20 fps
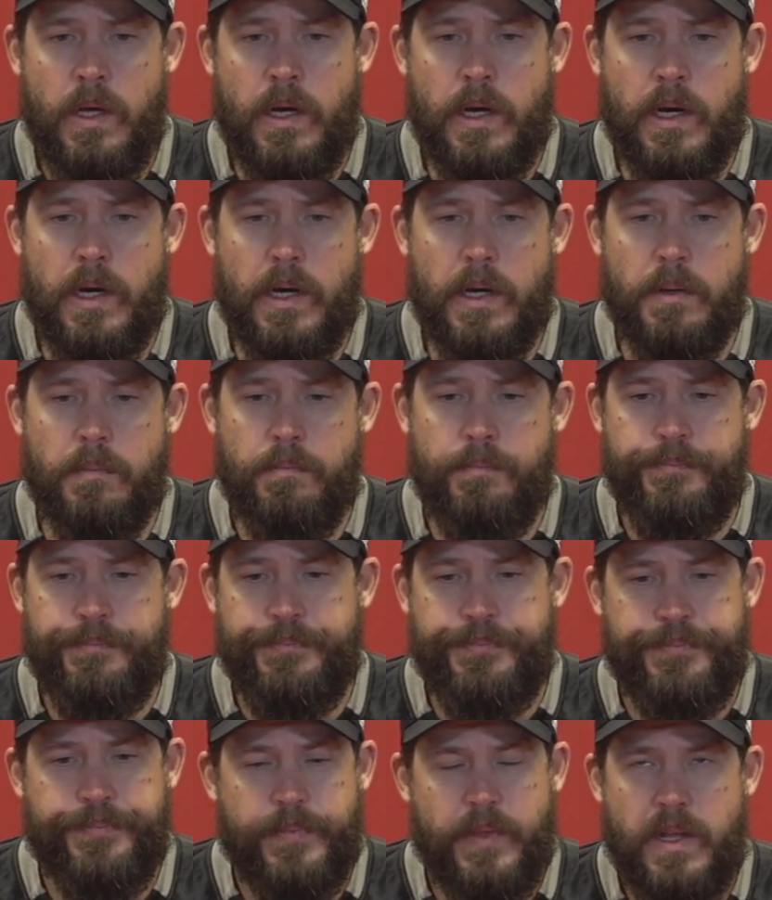
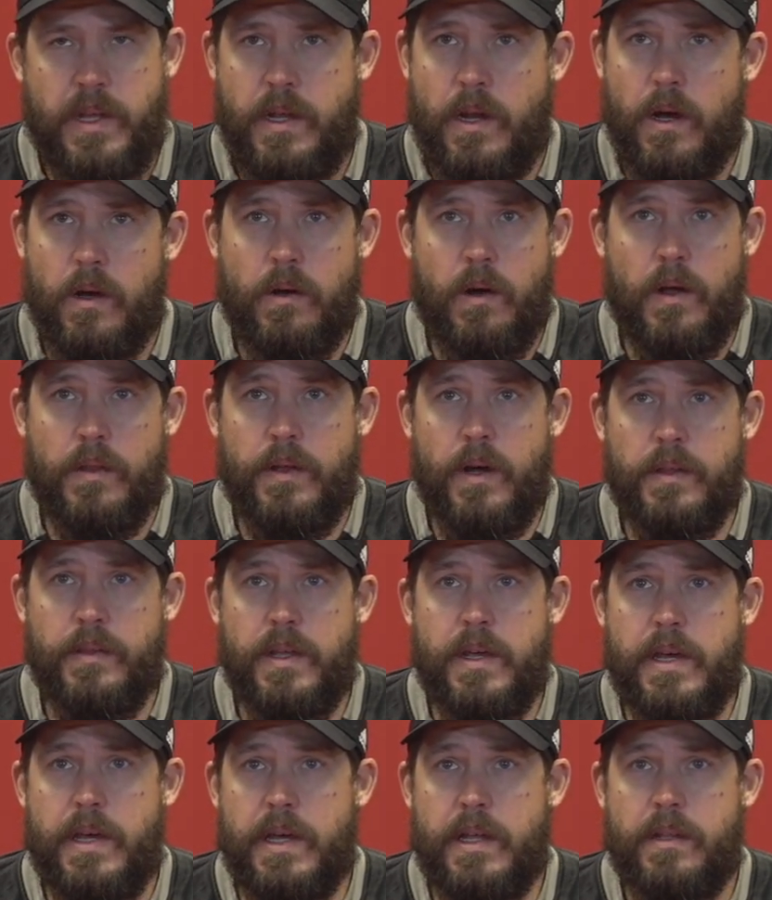You know, on
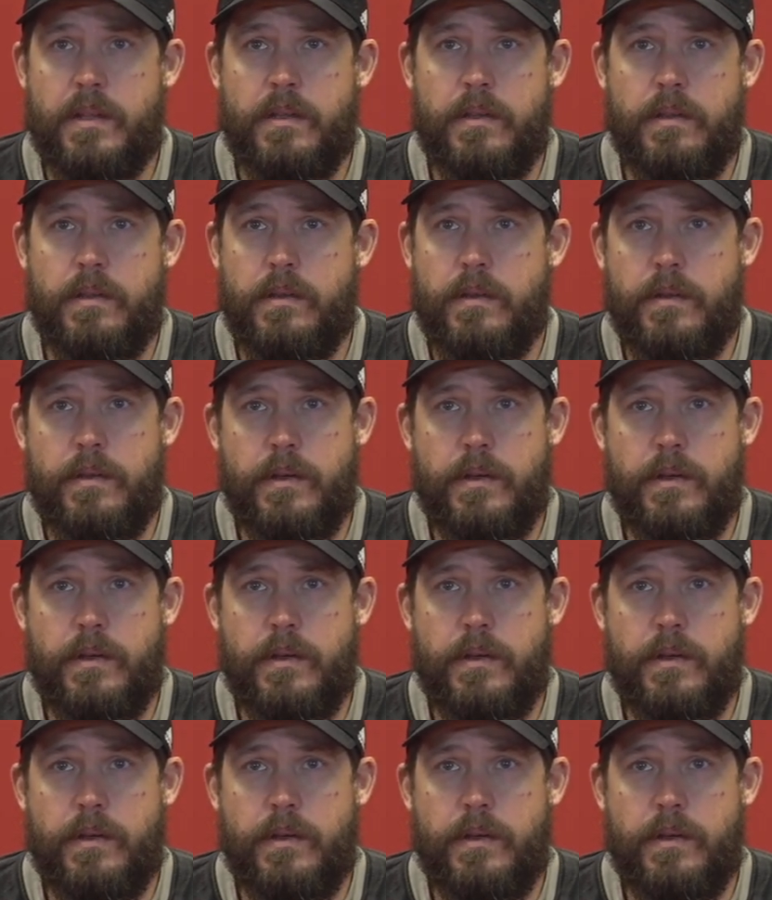the hit,